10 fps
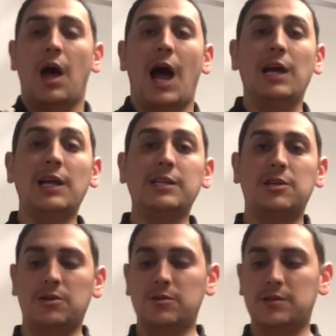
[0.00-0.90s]
I like to
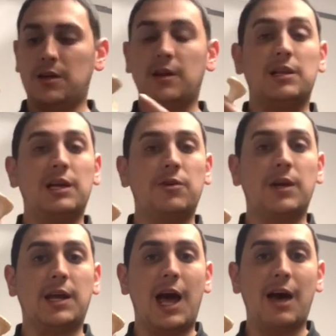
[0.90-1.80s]
use the
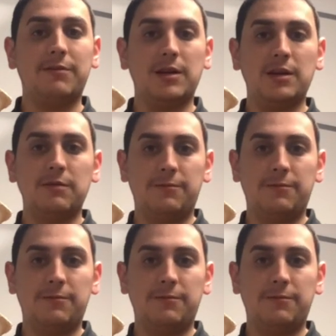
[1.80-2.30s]
glenoid cavity